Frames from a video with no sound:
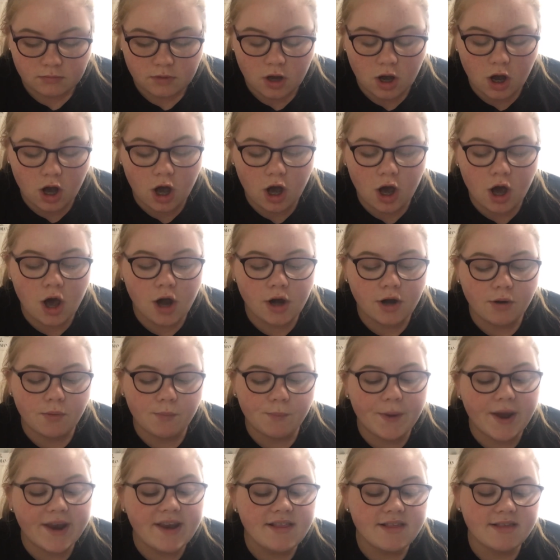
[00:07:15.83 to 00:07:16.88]
On
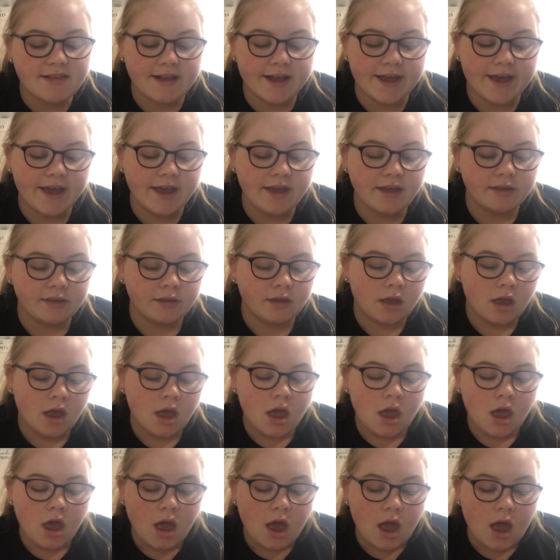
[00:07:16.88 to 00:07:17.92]
Wednesday
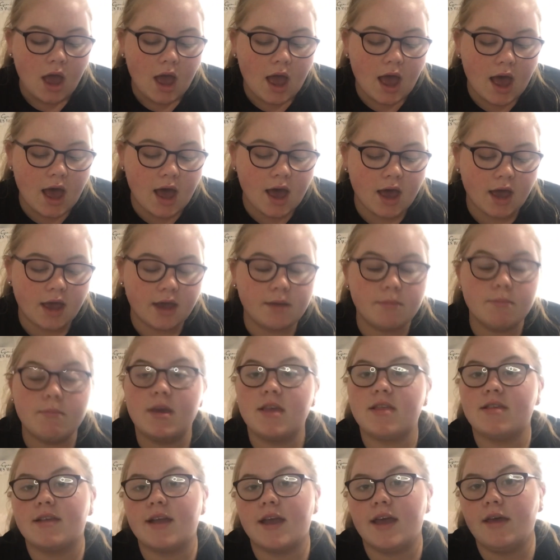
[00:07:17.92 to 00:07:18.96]
I
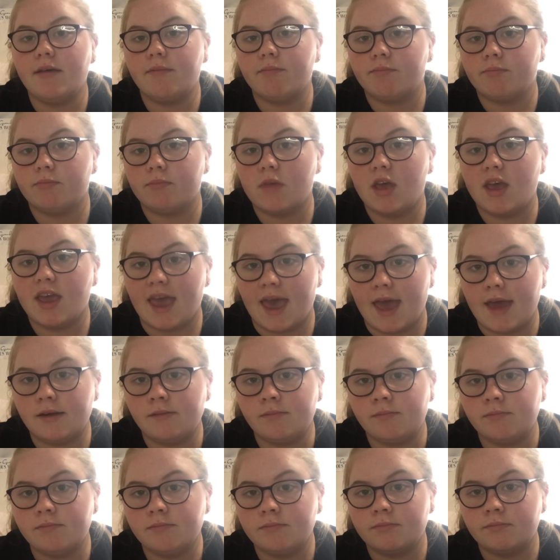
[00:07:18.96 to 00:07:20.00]
missed it
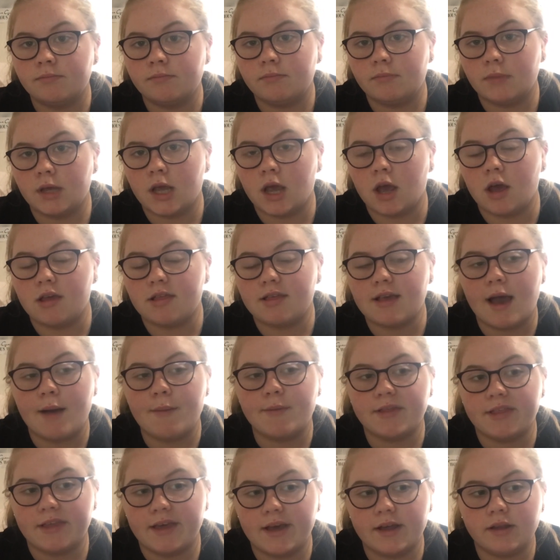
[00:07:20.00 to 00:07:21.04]
again because I
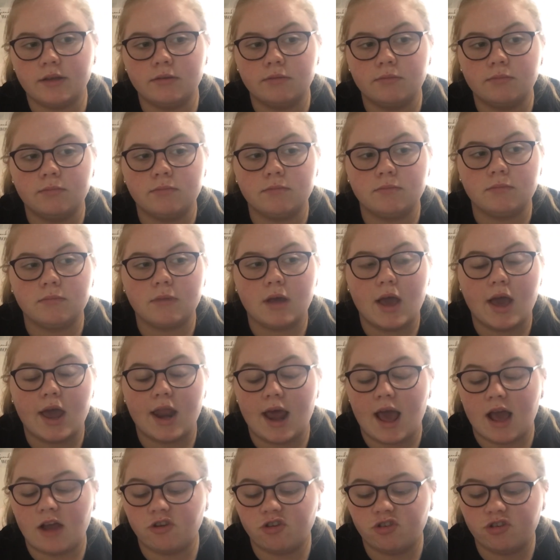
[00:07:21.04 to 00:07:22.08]
was ill
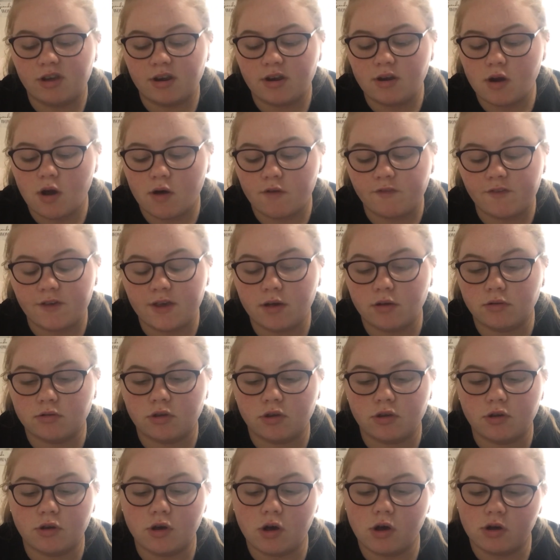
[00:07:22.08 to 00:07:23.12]
and I just did not feel
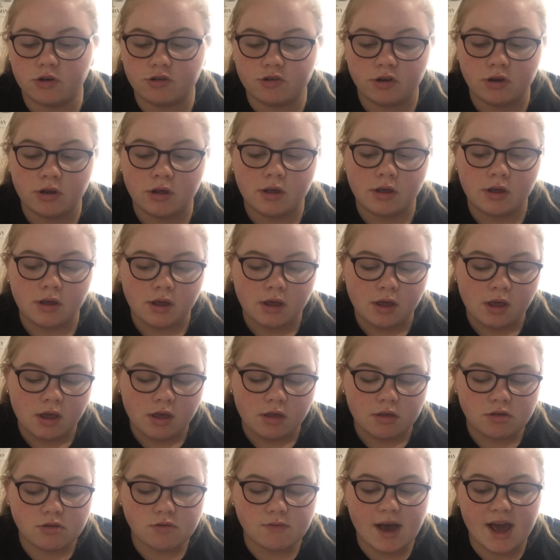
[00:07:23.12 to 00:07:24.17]
too good.
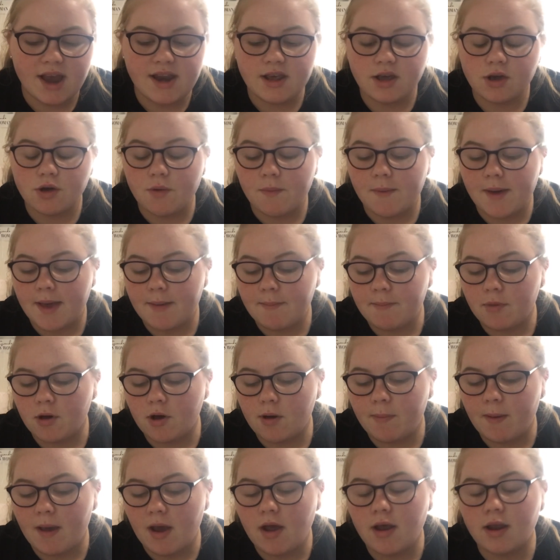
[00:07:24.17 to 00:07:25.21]
So I didn't go in,
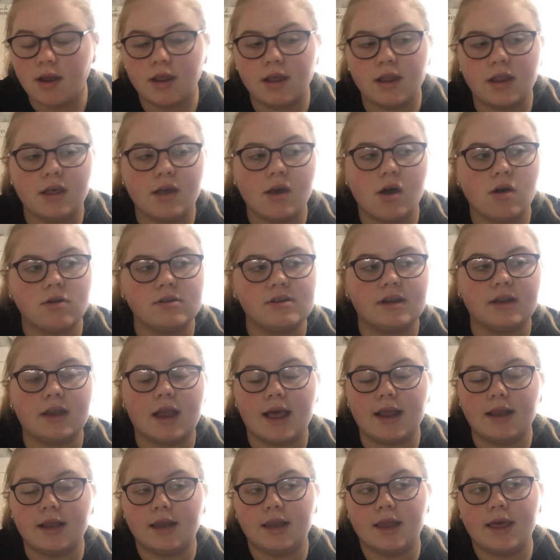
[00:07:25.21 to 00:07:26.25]
but apparently they all did
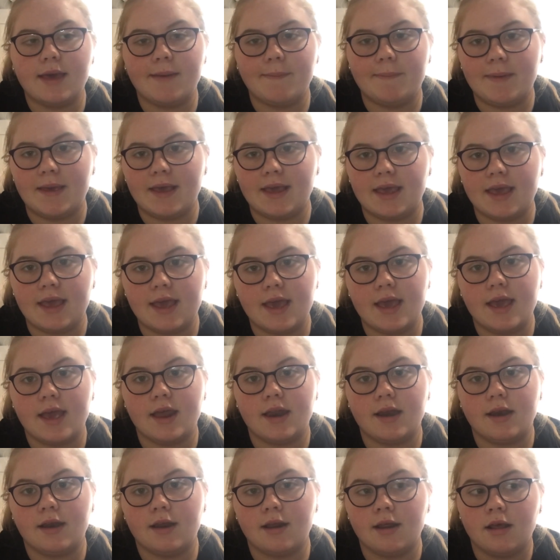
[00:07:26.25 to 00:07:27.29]
like litter
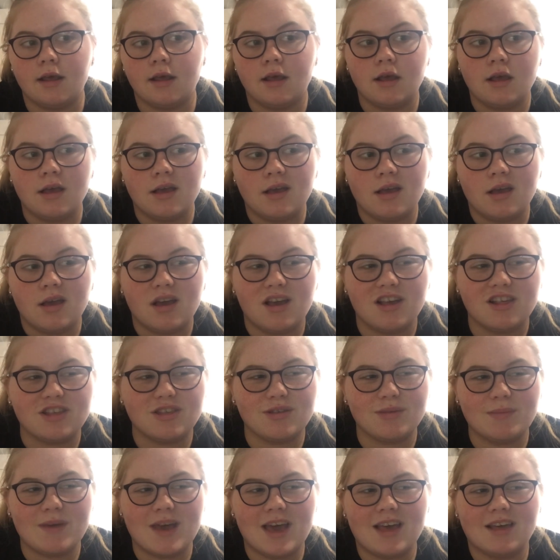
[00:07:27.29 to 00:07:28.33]
picking and
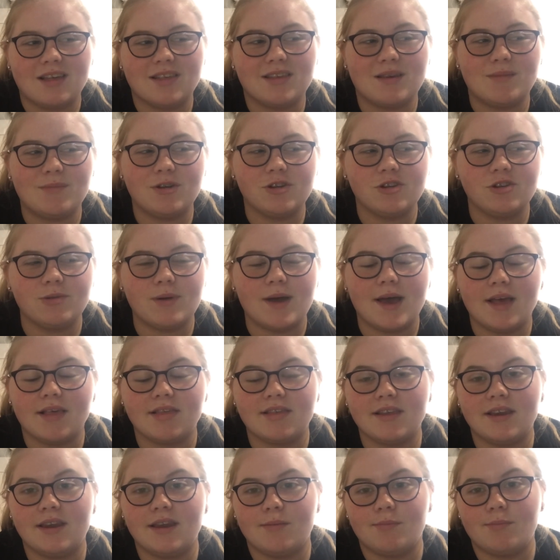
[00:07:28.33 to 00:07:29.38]
something else. I'm not sure what
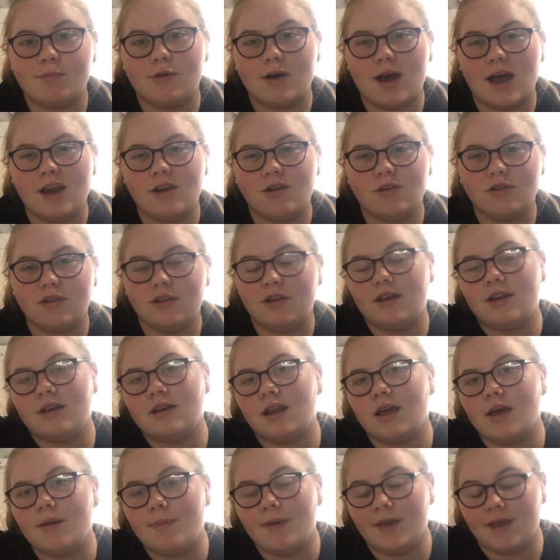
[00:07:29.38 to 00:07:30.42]
else they did, but I know they did
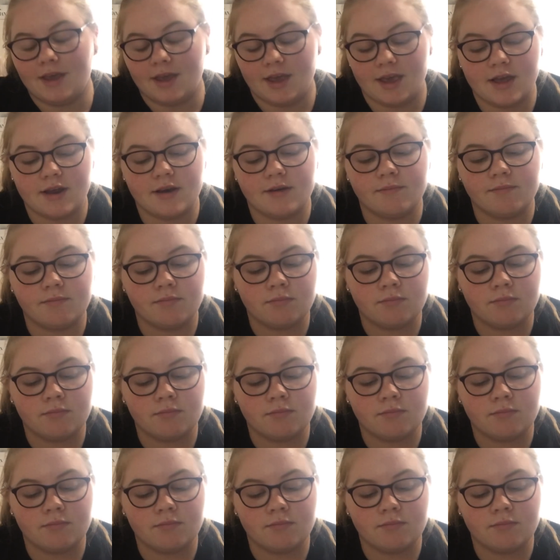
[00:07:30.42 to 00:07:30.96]
litter picking,